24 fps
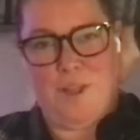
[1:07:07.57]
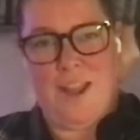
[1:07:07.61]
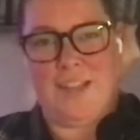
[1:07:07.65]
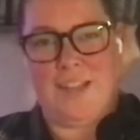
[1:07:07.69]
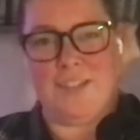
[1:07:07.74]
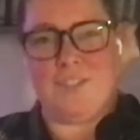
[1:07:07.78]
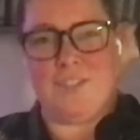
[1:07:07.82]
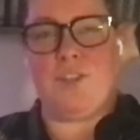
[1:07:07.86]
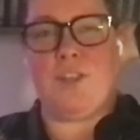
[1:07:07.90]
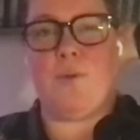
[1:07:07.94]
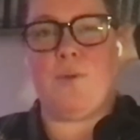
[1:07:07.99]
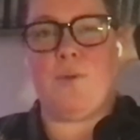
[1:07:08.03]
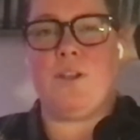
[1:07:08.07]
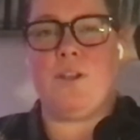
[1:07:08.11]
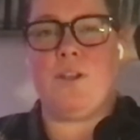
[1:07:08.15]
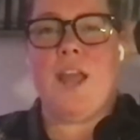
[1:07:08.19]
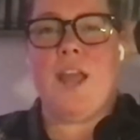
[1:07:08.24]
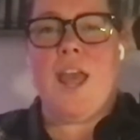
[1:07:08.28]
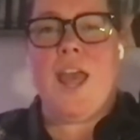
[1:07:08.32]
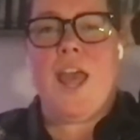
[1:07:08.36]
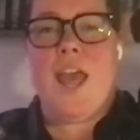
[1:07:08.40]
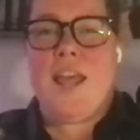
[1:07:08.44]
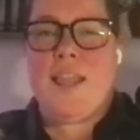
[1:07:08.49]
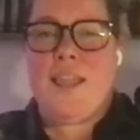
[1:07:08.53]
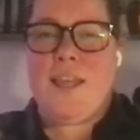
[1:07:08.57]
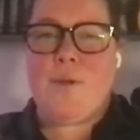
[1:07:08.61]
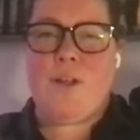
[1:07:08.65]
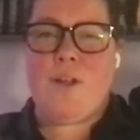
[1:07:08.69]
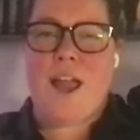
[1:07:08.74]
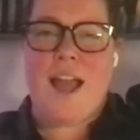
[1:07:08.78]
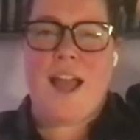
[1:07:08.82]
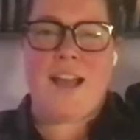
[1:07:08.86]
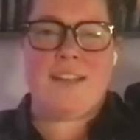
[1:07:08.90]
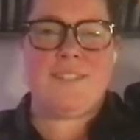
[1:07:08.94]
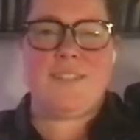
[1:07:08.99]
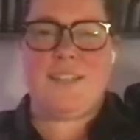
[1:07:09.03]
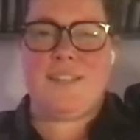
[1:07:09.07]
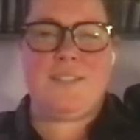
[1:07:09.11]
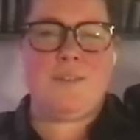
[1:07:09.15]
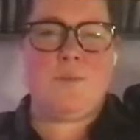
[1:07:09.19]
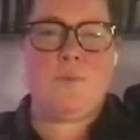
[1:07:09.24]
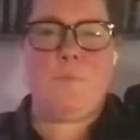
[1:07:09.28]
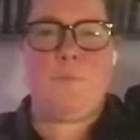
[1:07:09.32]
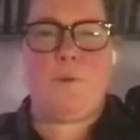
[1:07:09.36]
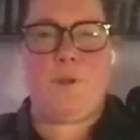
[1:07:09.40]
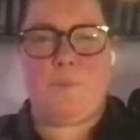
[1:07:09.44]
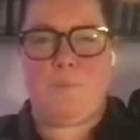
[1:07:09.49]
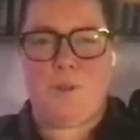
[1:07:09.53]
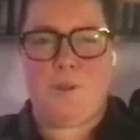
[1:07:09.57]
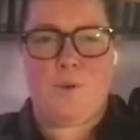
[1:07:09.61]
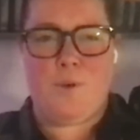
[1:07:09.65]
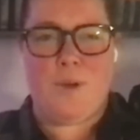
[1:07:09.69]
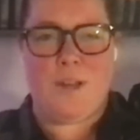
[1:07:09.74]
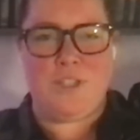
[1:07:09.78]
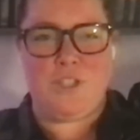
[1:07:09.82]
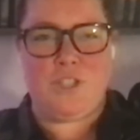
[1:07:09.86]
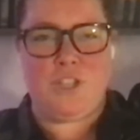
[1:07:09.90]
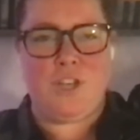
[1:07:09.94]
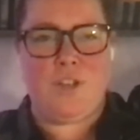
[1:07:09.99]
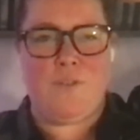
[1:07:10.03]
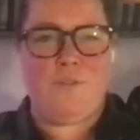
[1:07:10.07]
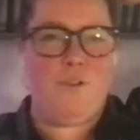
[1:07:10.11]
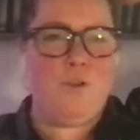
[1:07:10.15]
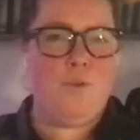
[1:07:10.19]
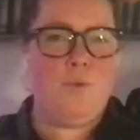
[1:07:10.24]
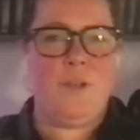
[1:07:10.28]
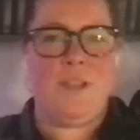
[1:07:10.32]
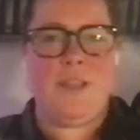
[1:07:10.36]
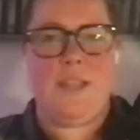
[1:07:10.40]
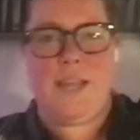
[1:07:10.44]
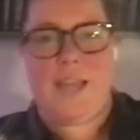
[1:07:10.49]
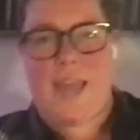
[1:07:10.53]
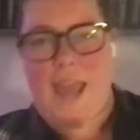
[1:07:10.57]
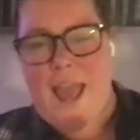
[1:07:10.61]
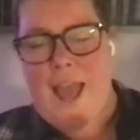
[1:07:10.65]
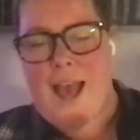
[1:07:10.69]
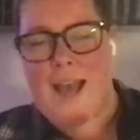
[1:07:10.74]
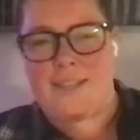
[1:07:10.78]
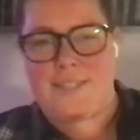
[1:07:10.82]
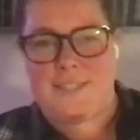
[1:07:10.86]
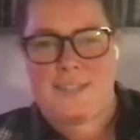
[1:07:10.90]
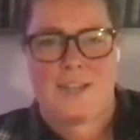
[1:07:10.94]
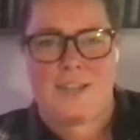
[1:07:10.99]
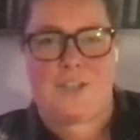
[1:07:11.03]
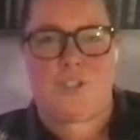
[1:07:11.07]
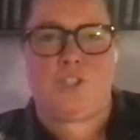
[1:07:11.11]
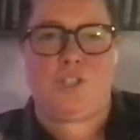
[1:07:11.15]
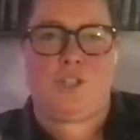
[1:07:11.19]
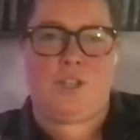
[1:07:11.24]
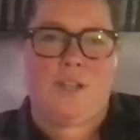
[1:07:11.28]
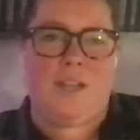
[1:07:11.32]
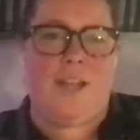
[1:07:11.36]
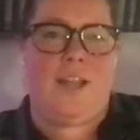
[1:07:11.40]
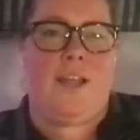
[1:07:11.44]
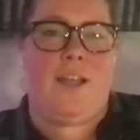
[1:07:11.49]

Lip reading: So they were asking, someone put up the question of who in the cast actually